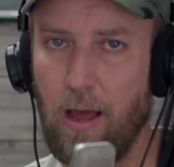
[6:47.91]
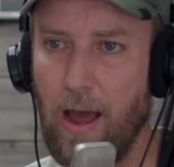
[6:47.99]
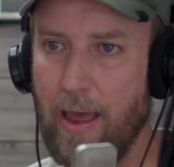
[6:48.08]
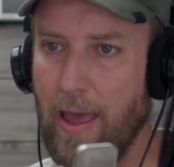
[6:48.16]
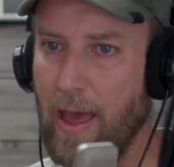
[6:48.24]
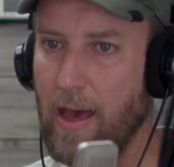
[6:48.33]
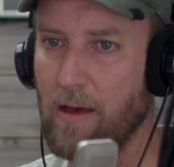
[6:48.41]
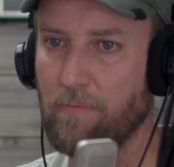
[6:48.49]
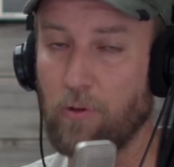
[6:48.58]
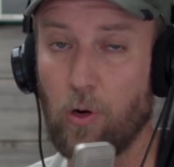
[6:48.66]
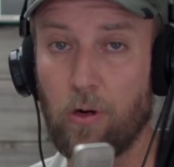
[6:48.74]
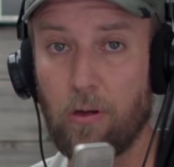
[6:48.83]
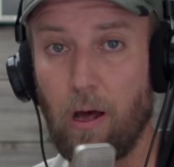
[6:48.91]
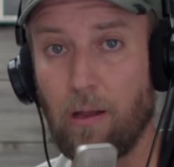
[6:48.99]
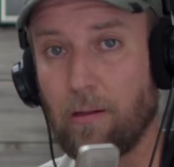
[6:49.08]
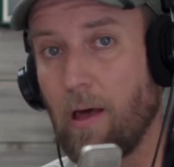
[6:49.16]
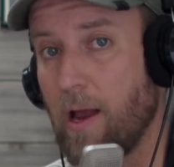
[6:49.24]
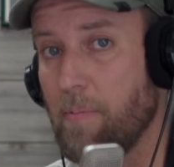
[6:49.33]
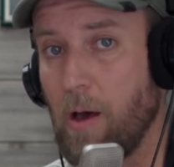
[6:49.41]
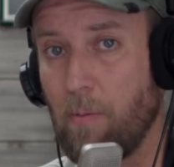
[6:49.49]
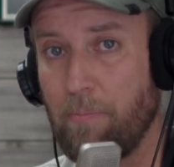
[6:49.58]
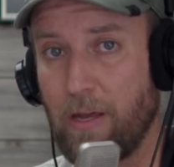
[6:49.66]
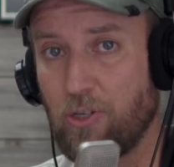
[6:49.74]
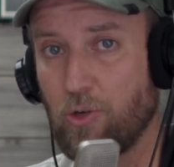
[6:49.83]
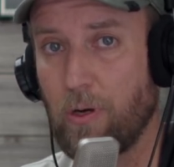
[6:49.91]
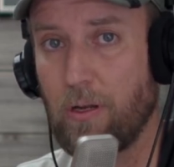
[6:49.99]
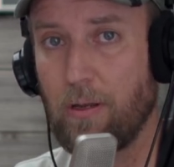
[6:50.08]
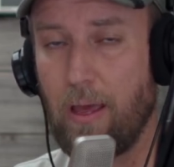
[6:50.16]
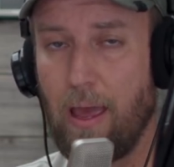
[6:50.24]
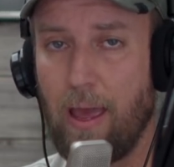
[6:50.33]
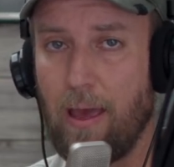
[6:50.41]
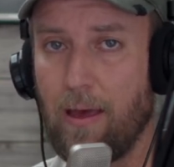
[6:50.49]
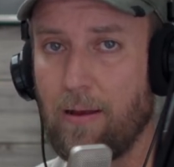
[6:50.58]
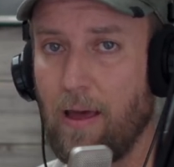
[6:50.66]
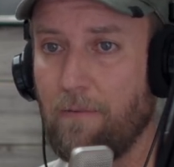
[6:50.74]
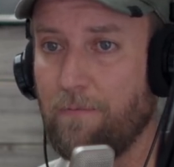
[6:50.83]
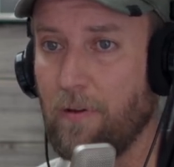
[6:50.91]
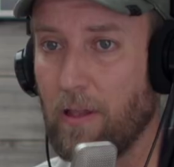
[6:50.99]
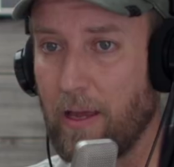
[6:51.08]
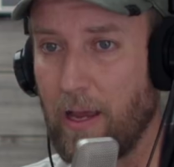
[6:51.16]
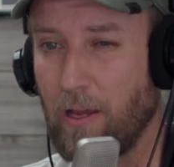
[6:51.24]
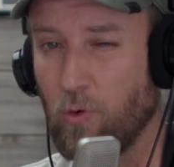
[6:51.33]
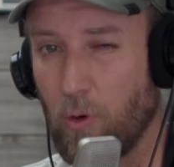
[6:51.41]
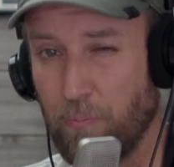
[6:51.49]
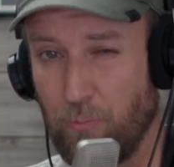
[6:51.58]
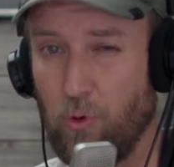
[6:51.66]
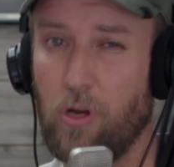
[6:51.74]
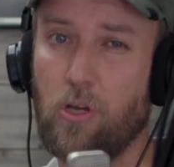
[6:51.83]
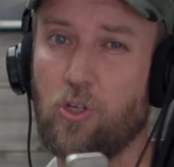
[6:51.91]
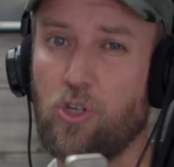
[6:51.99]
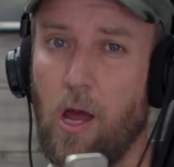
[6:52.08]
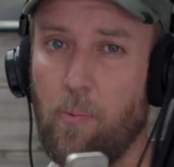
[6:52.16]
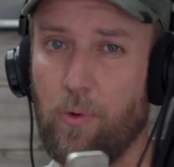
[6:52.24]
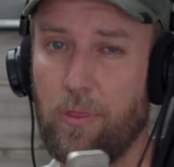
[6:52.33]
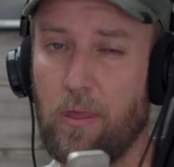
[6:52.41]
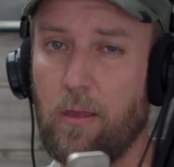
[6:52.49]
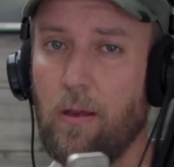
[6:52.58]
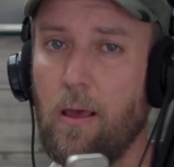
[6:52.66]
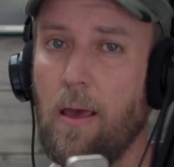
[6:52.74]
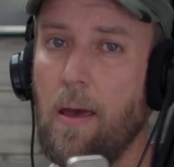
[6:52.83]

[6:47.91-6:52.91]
I have learned a lot about measuring and I feel like I do a pretty good job with it.